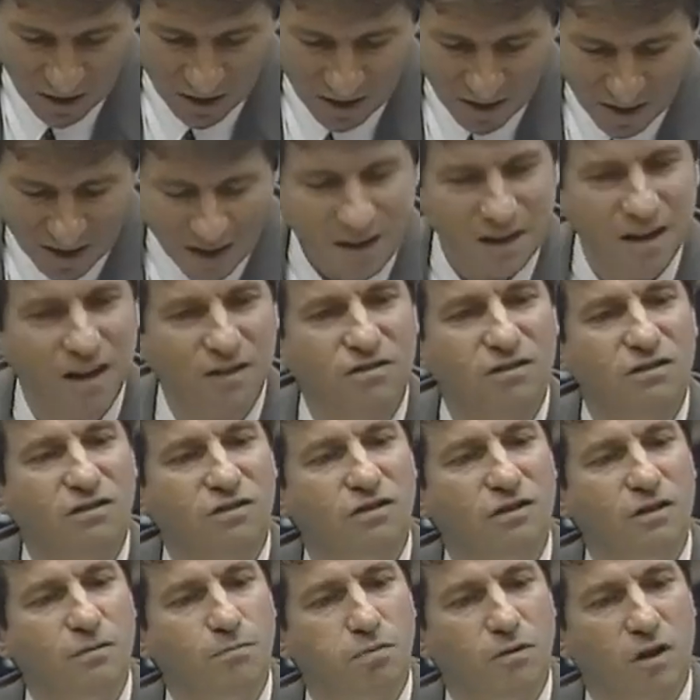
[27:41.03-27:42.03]
He doesn't
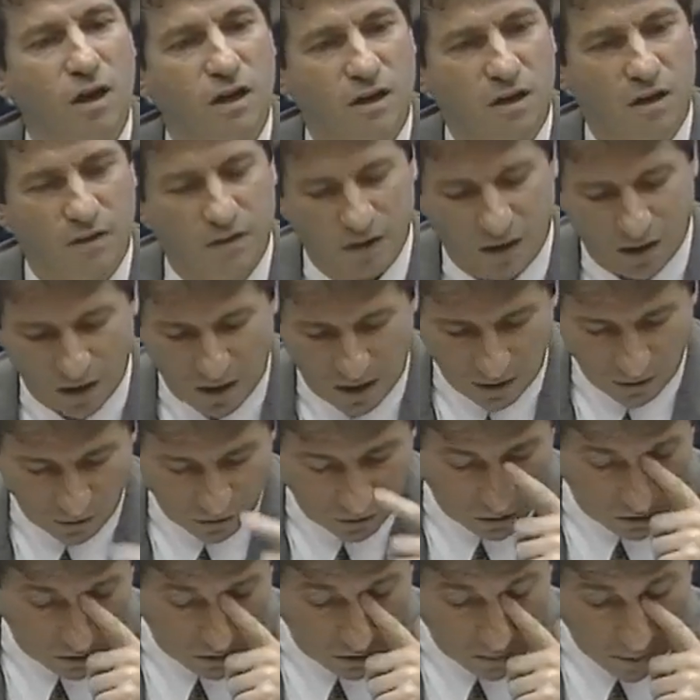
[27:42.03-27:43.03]
see blood on the
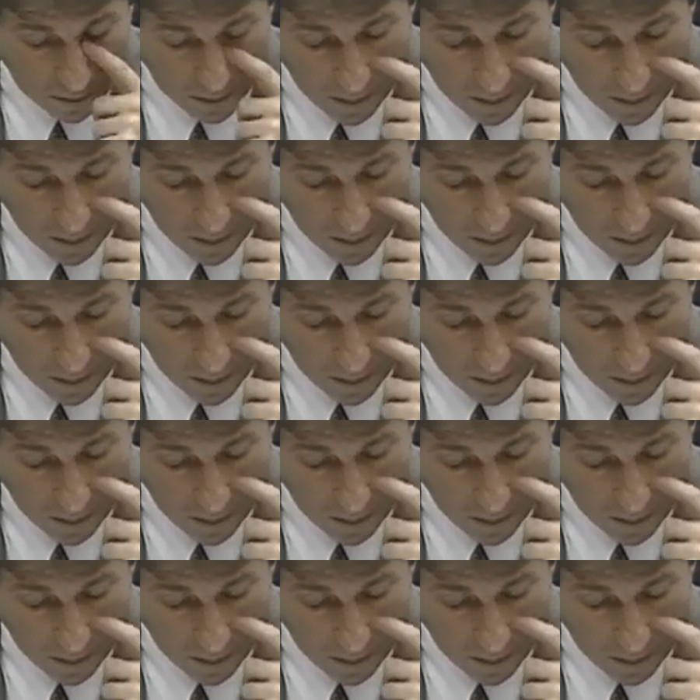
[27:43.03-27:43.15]
console.